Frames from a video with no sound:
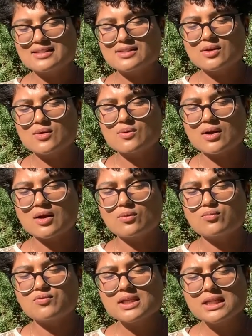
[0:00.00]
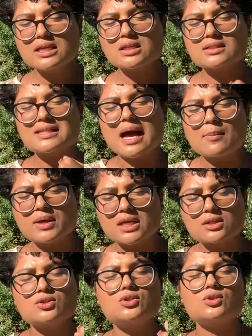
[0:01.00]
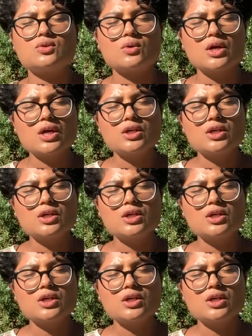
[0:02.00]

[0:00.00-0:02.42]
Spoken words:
so really tap into